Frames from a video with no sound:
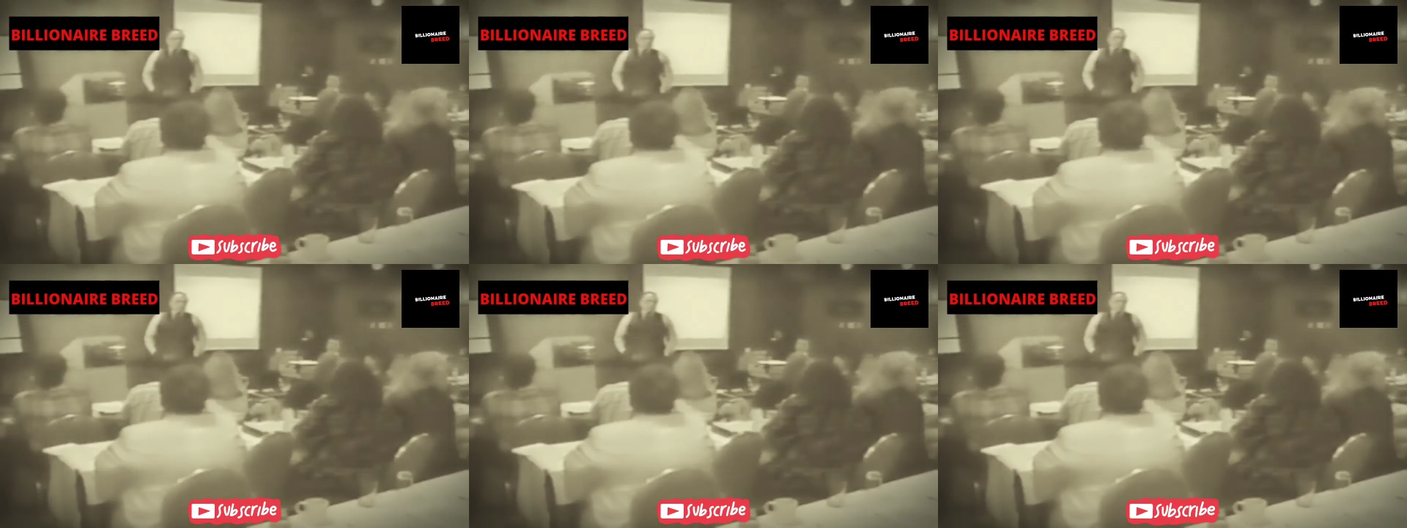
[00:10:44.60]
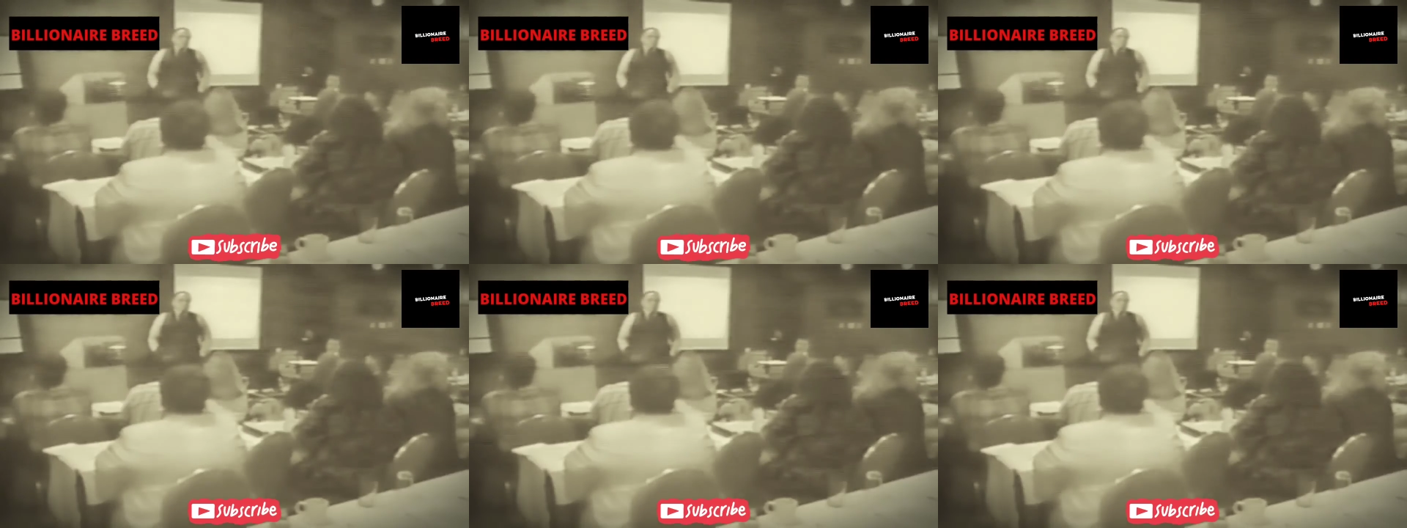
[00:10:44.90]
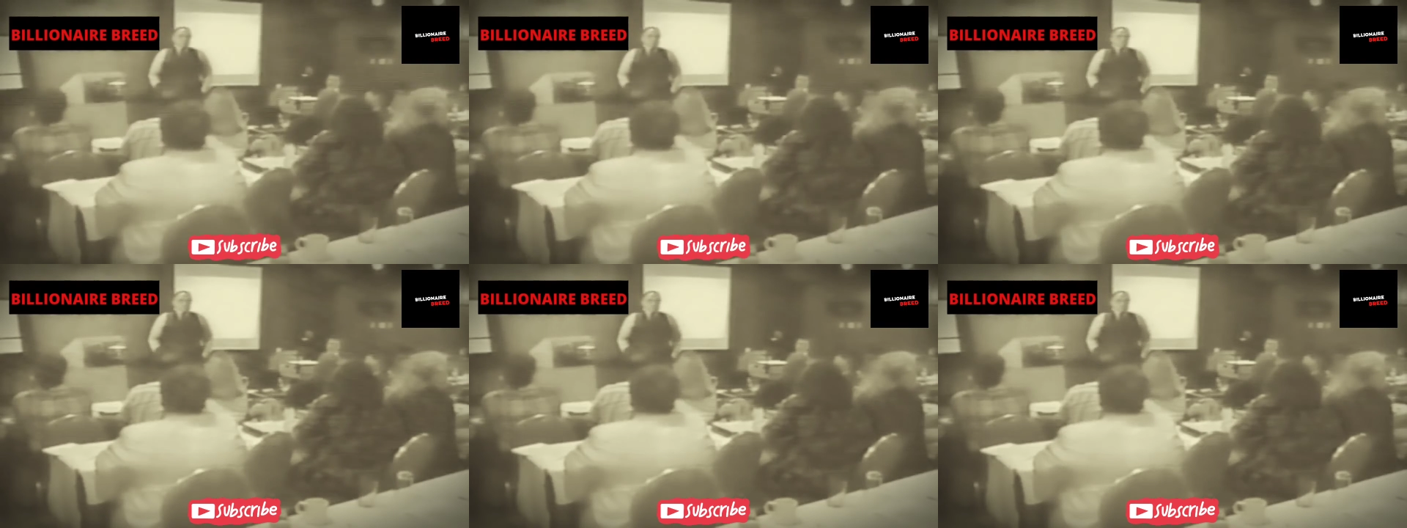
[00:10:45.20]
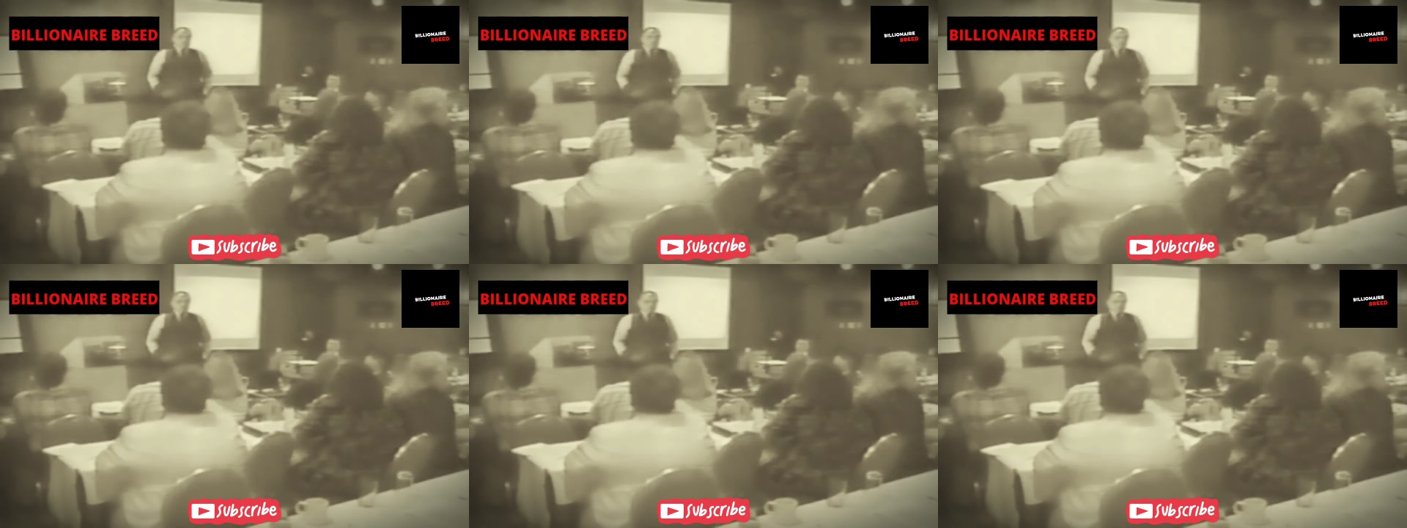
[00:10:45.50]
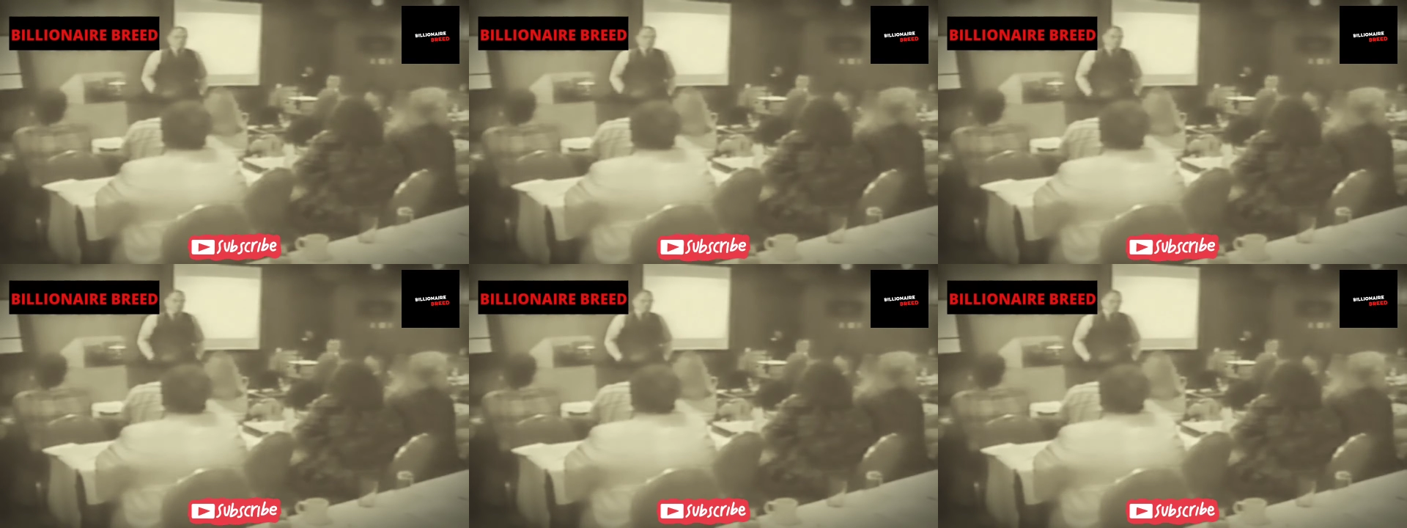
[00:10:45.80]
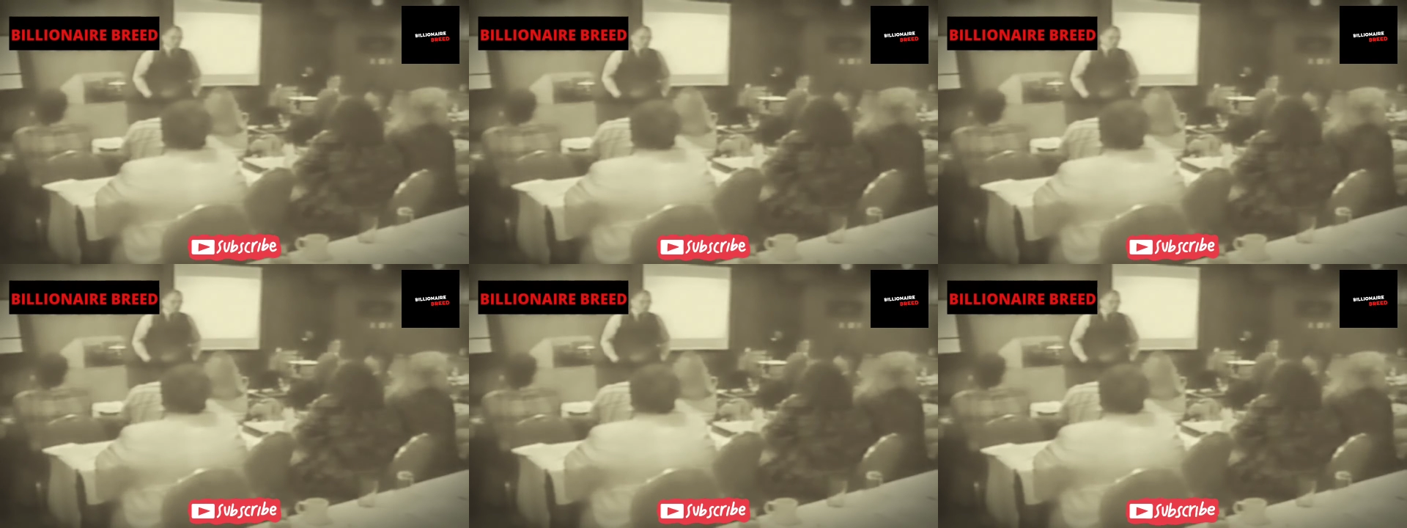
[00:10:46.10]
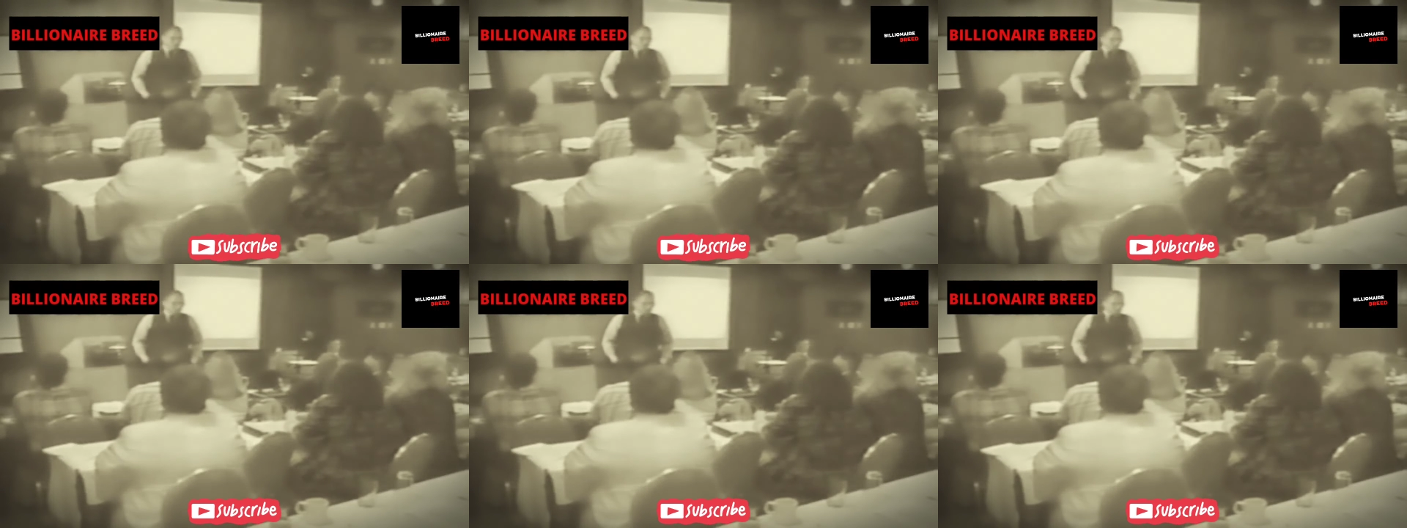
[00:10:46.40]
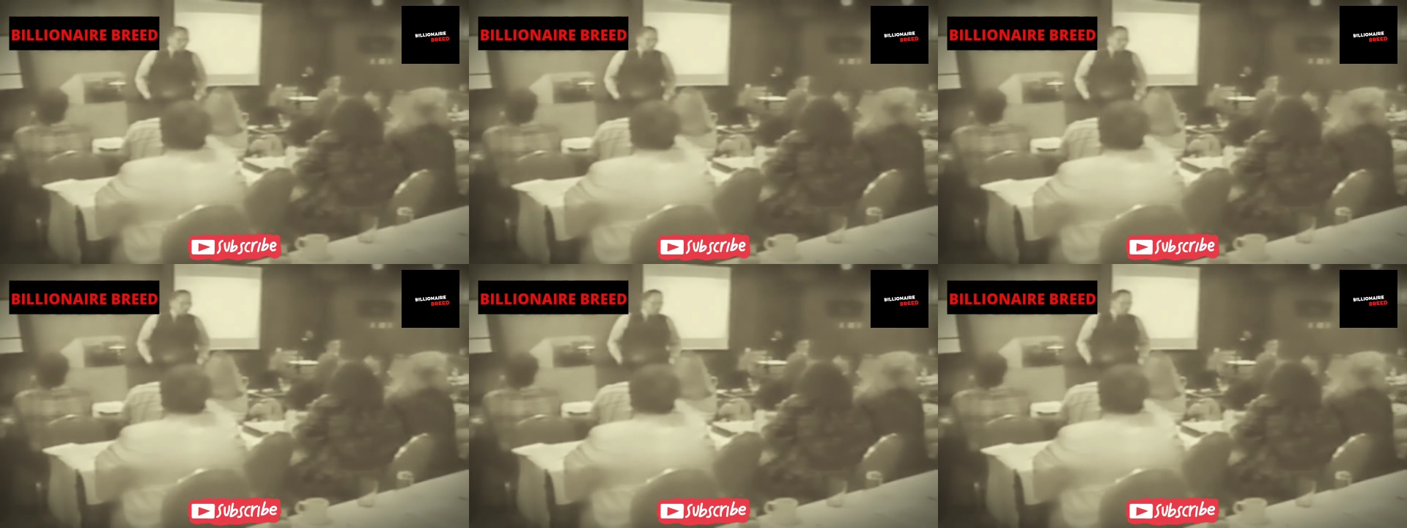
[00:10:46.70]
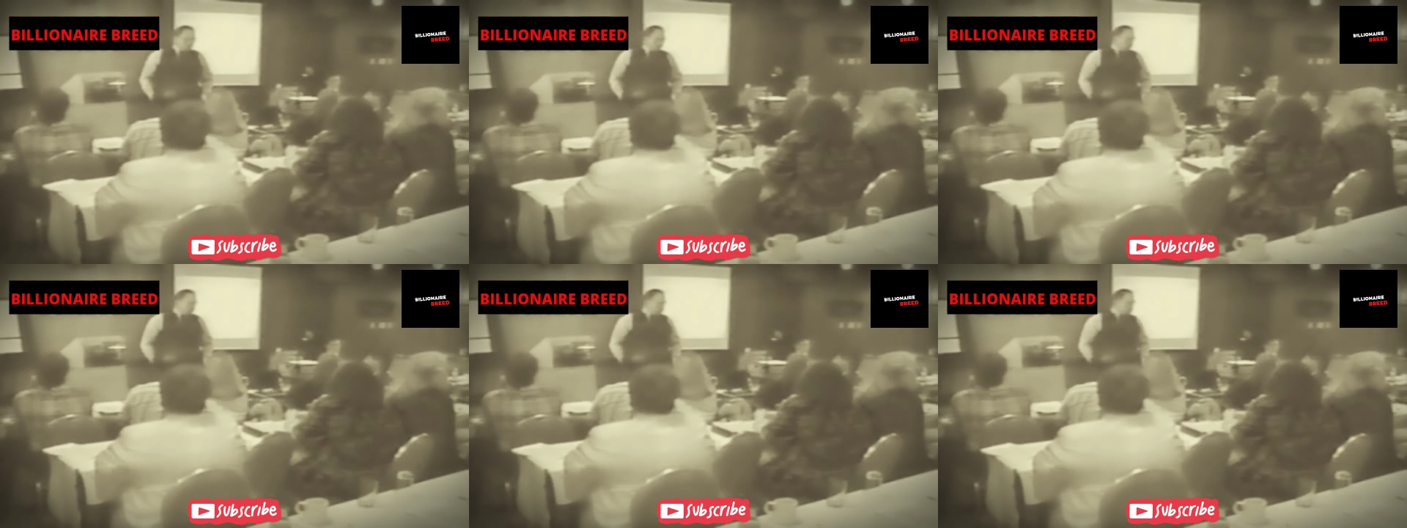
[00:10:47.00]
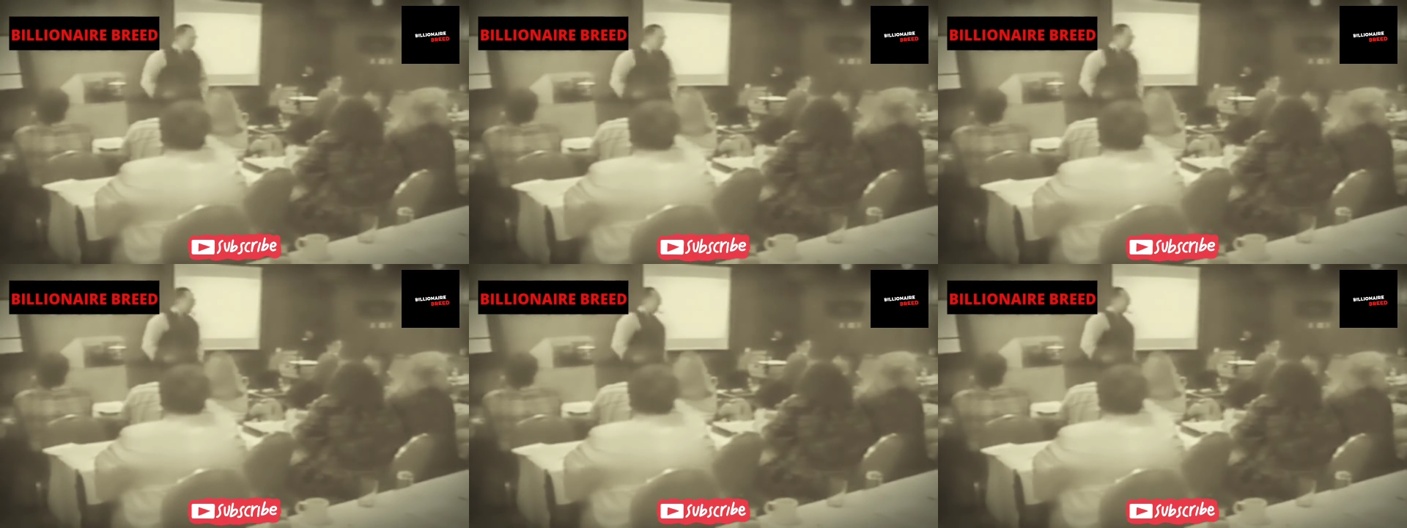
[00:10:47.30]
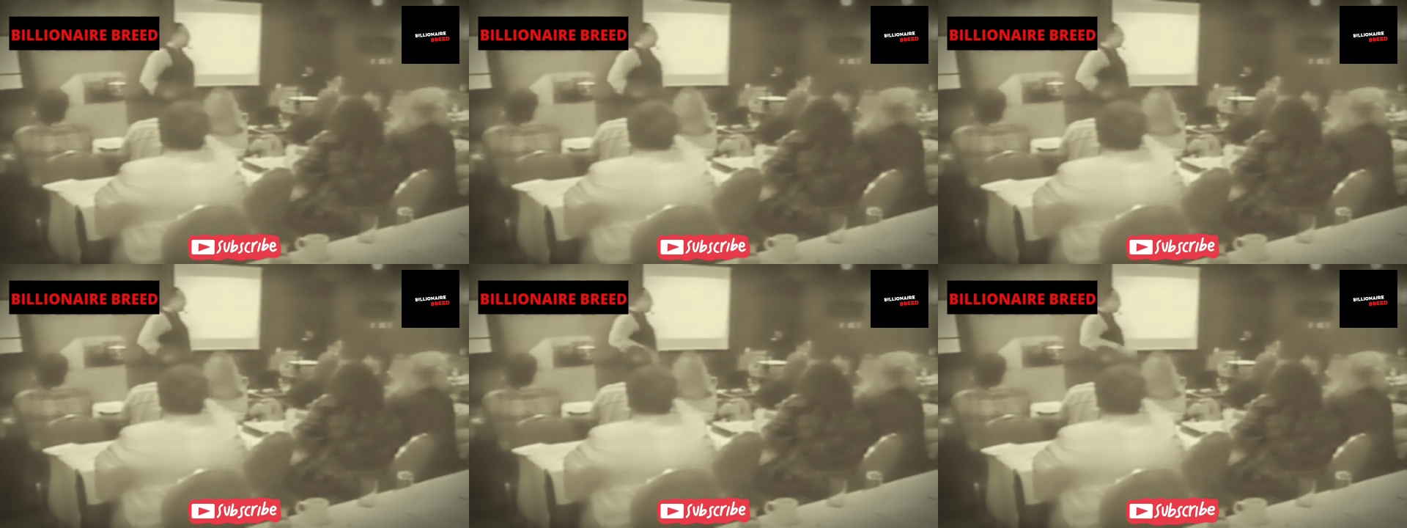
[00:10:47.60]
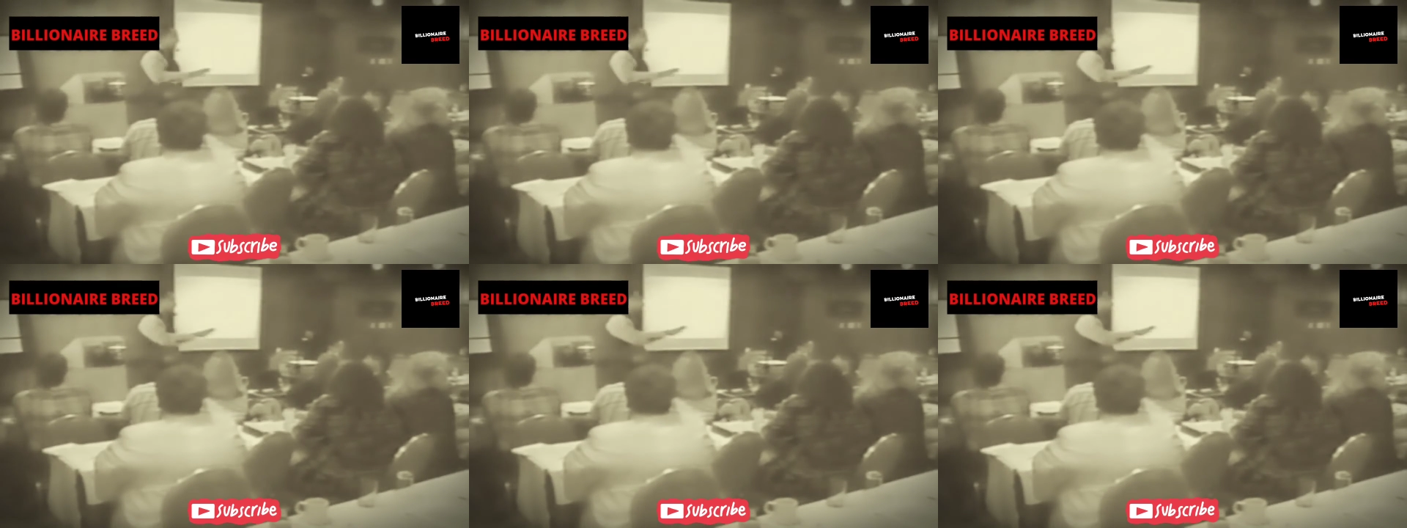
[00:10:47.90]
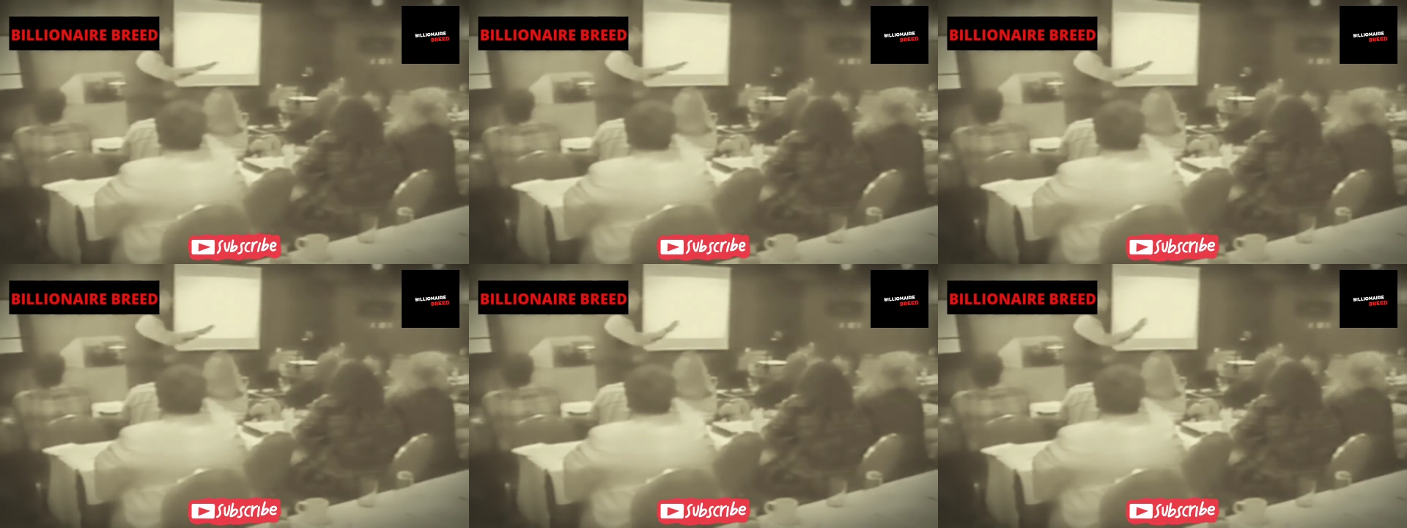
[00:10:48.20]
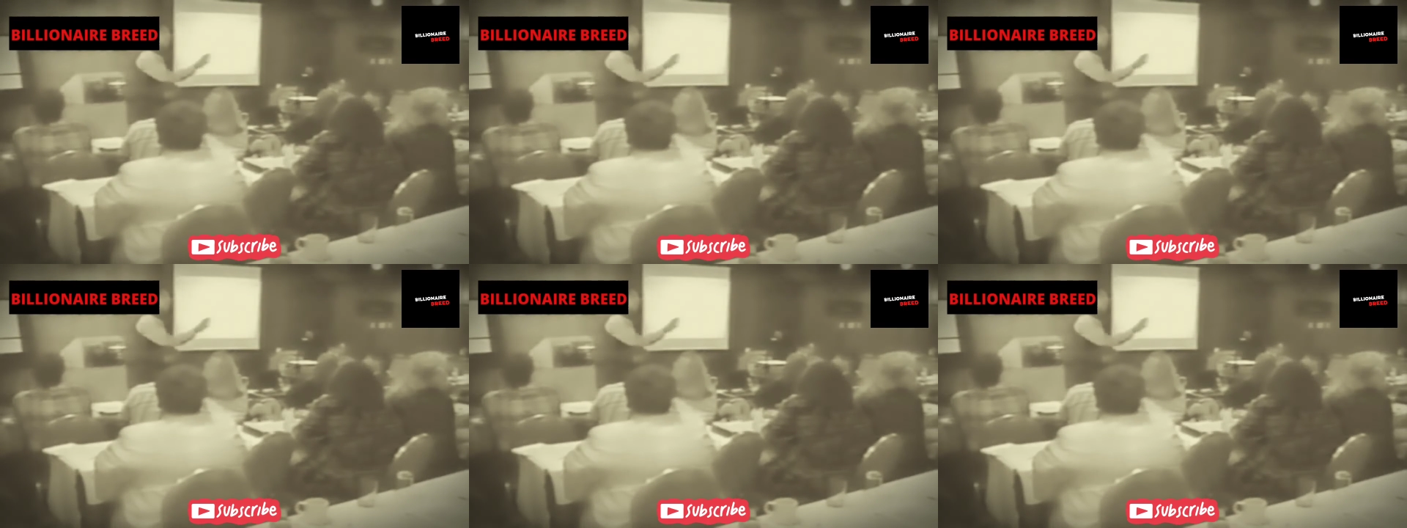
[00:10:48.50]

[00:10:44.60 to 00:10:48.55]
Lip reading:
No face is visible, so there are no lips to read.